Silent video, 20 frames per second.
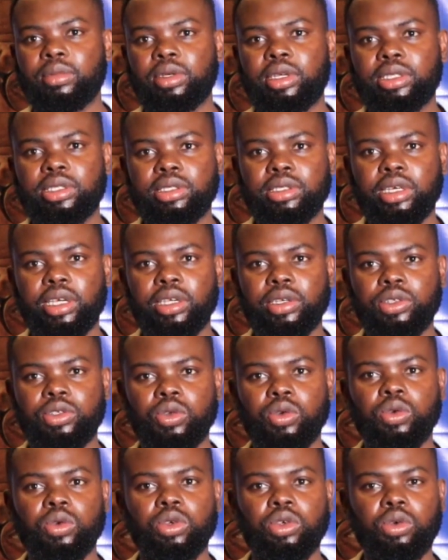Let's try
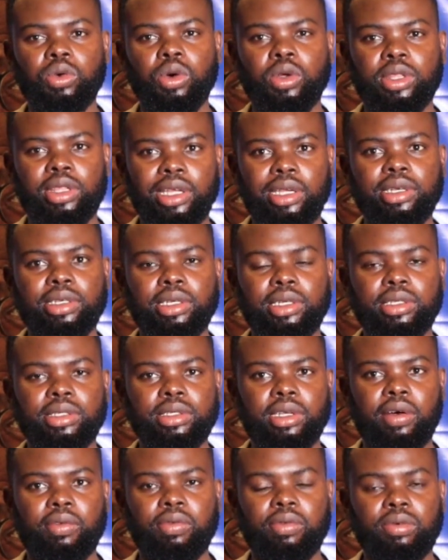to do authentic
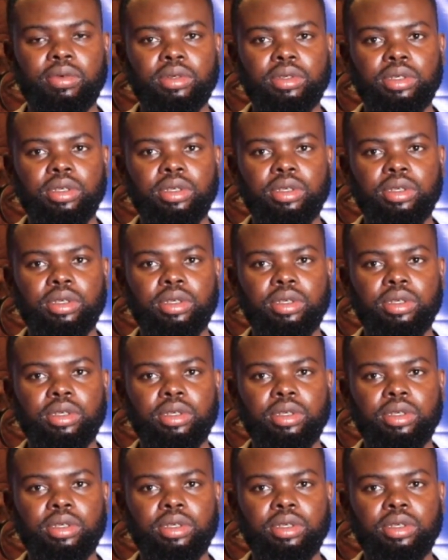stuff.